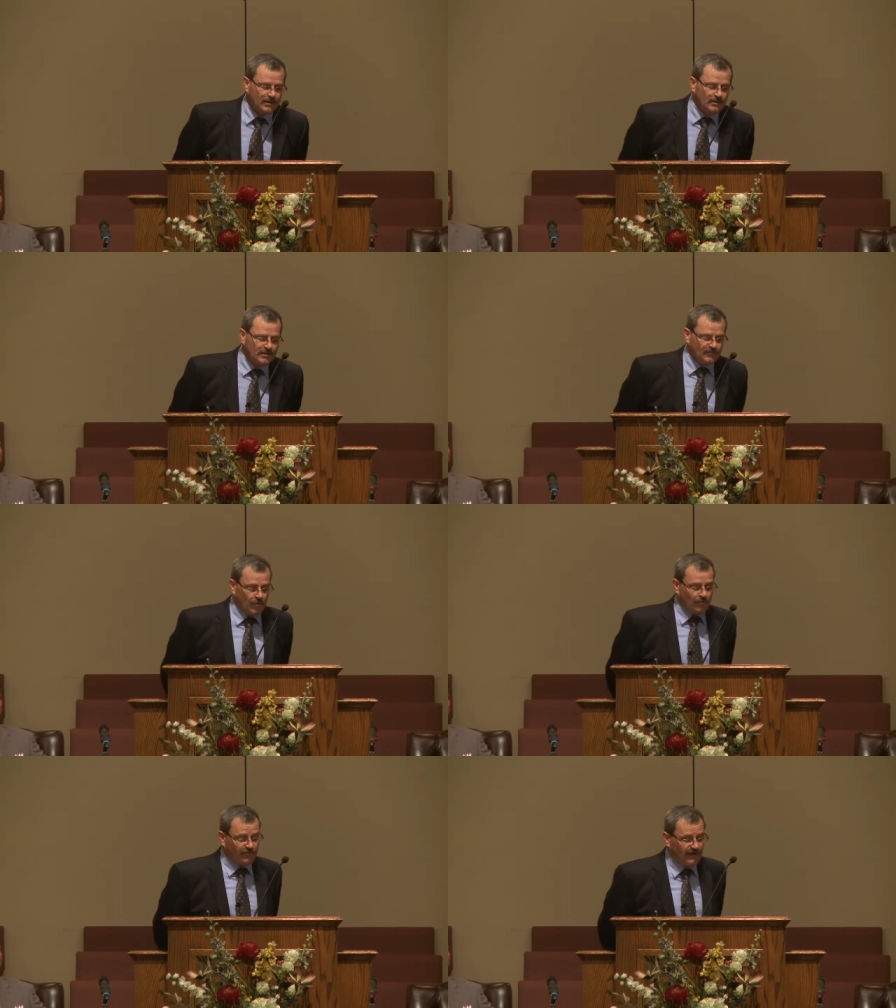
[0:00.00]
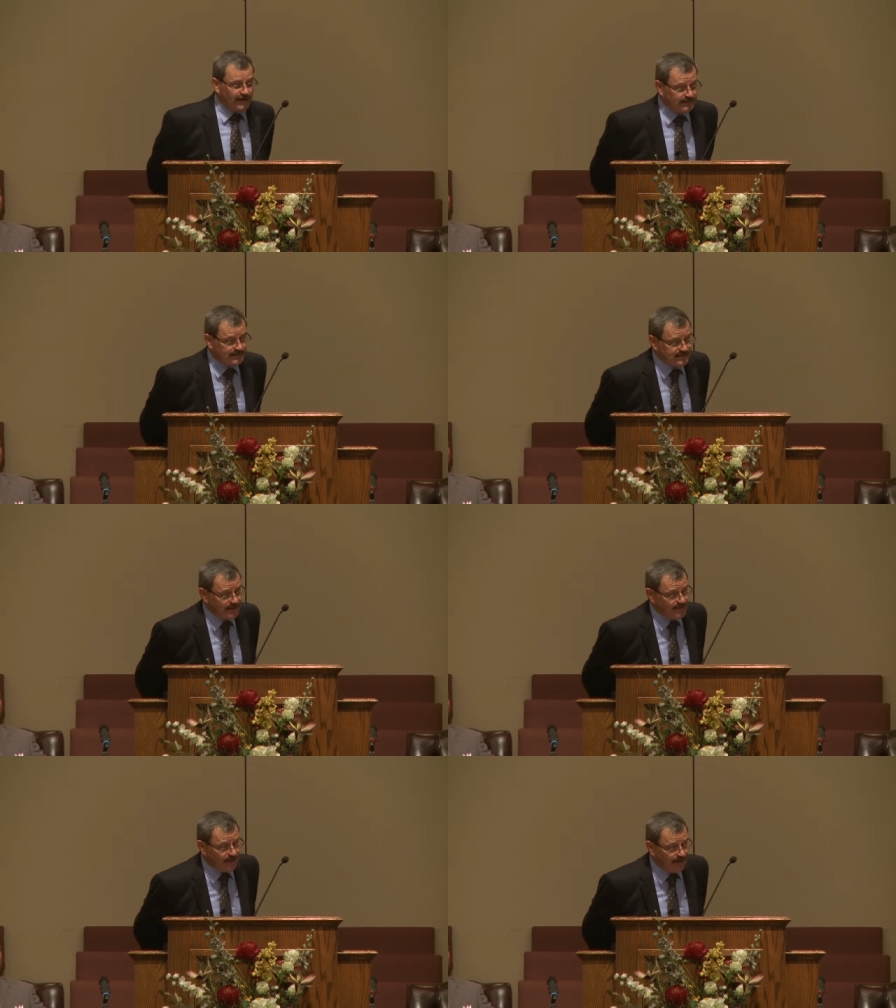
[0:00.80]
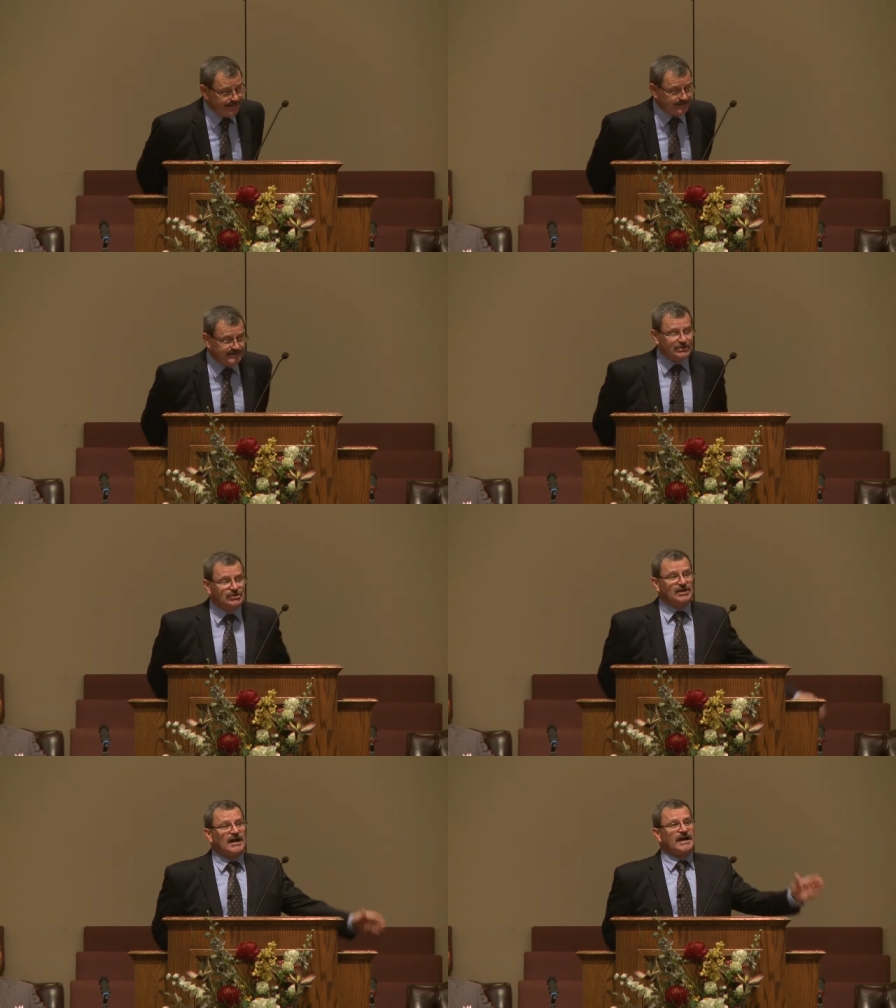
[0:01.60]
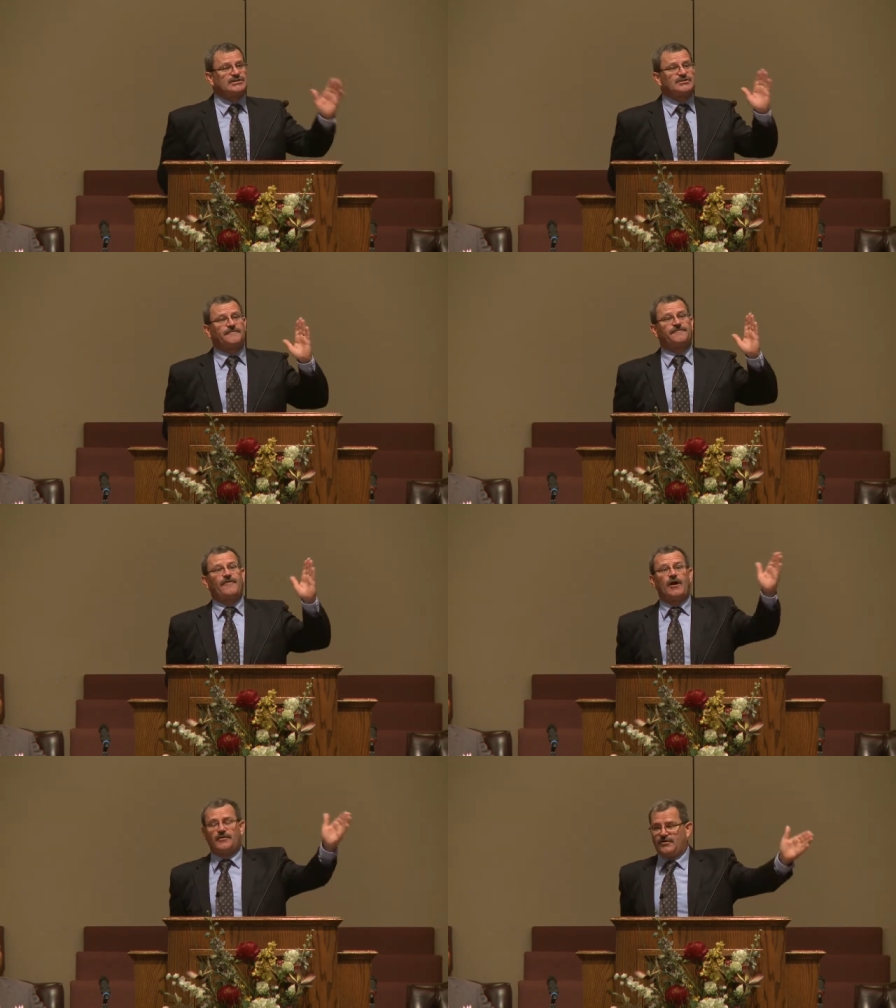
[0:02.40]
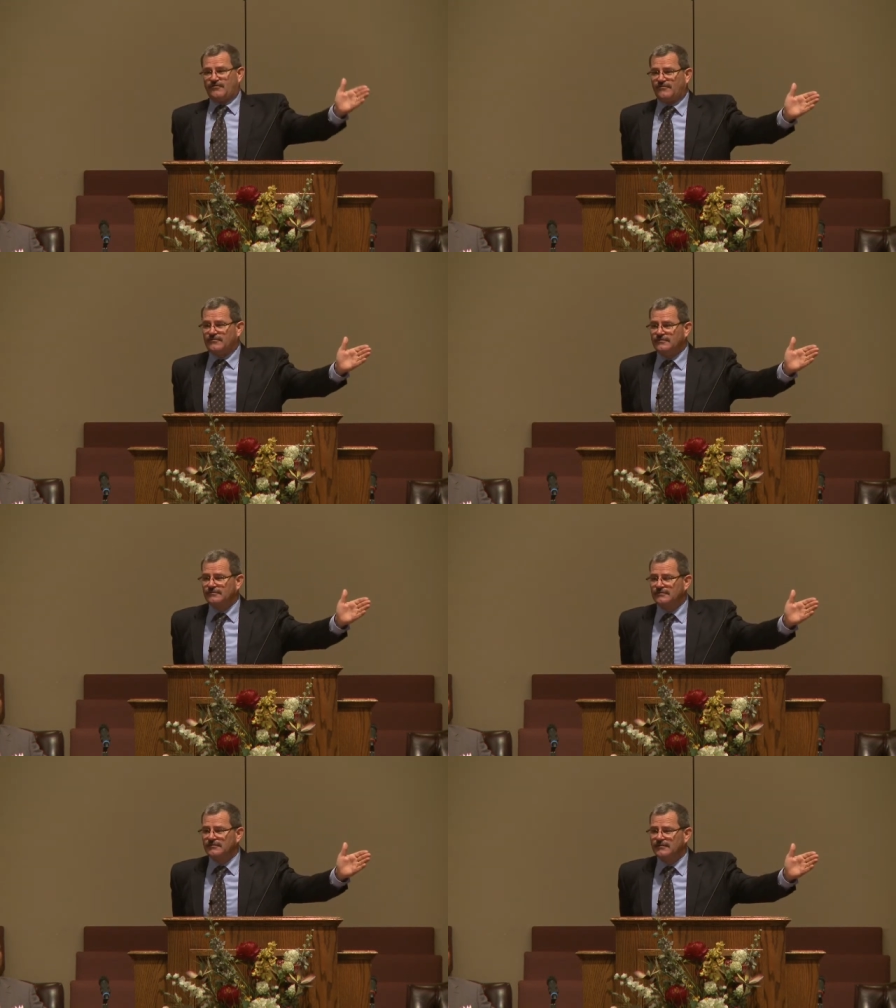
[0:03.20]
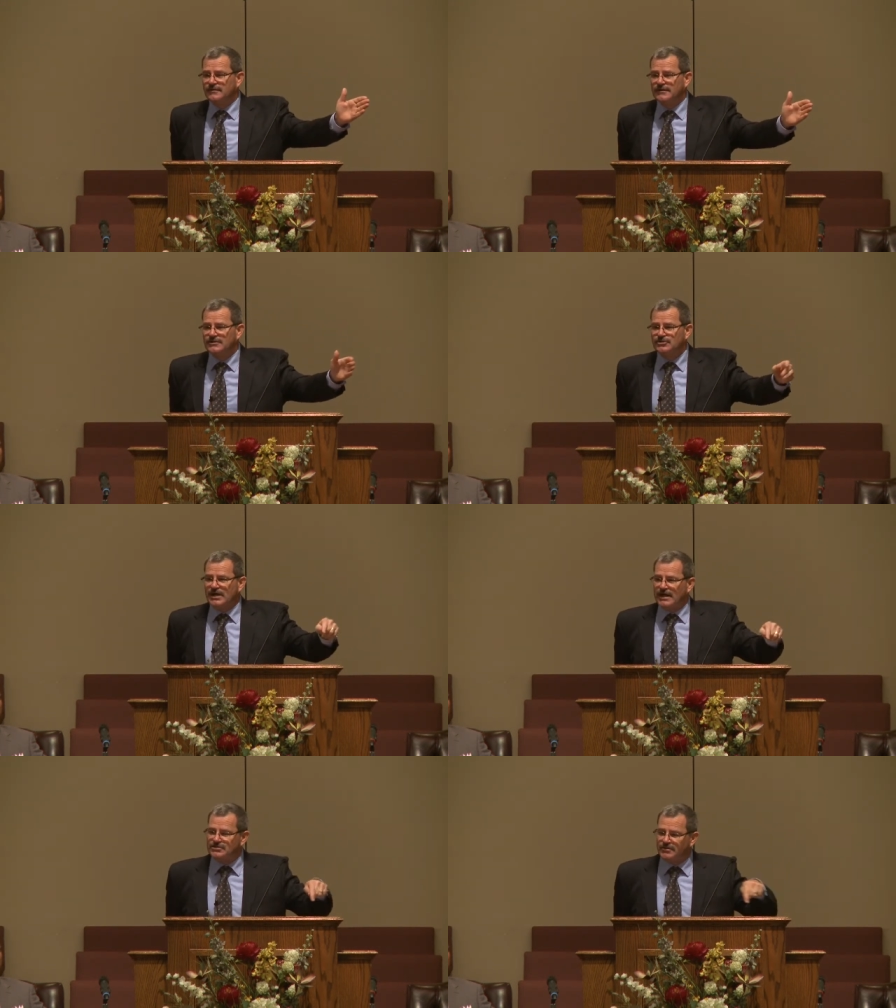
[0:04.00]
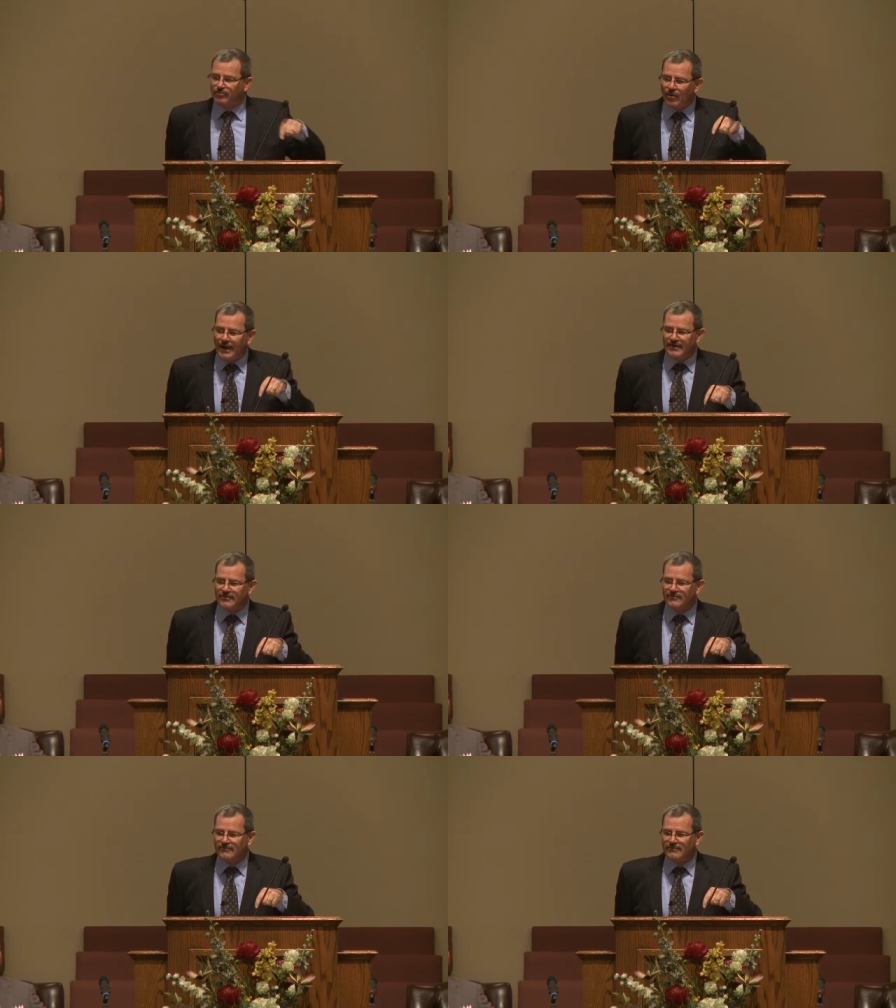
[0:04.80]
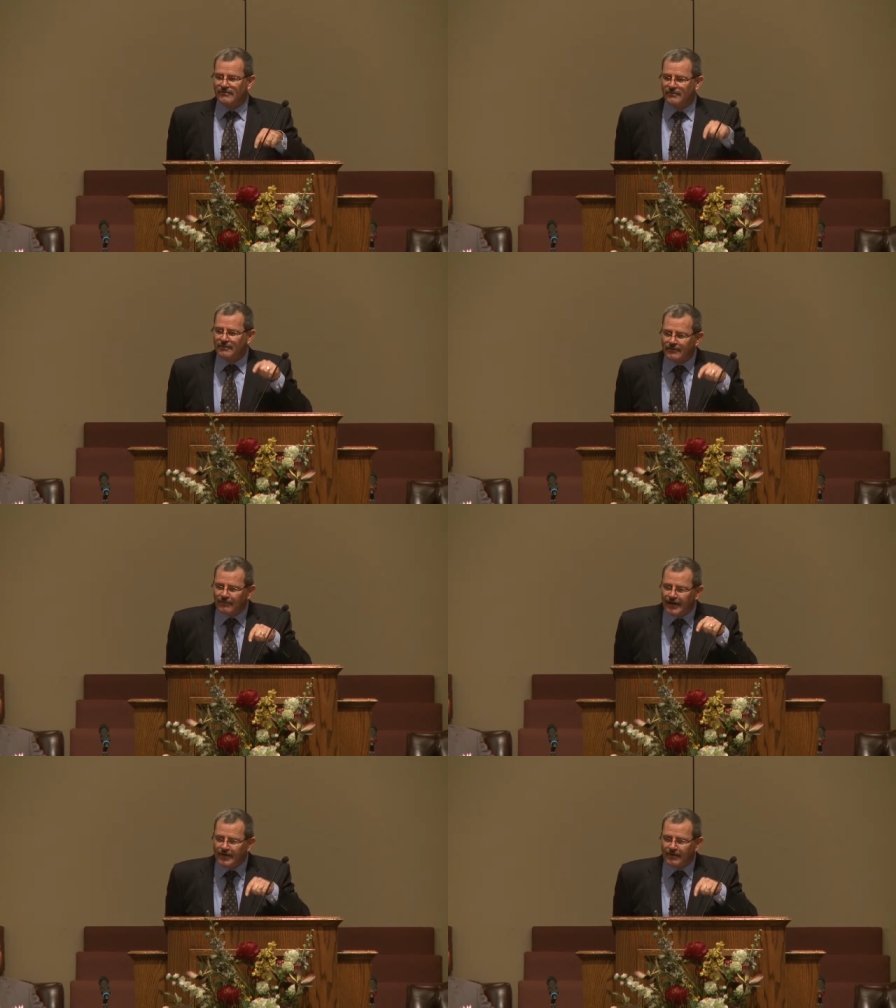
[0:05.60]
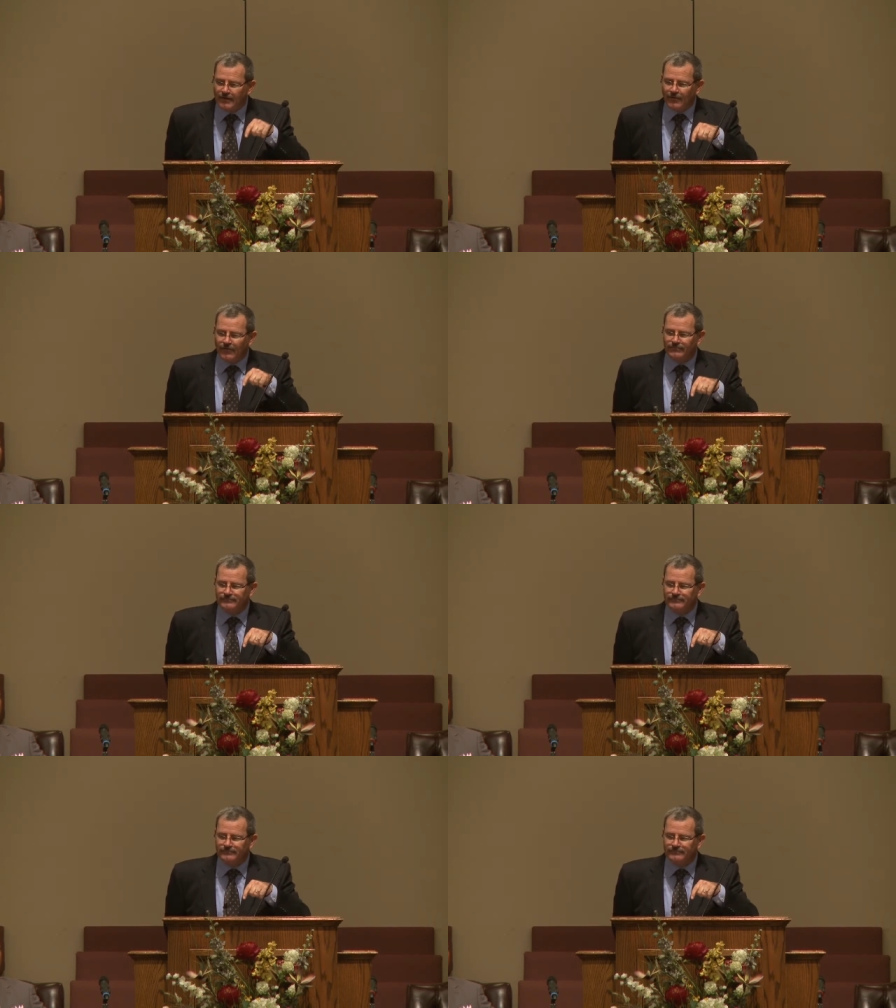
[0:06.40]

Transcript: There's an old saying. They say the light that shines the farthest shines the brightest right here at home.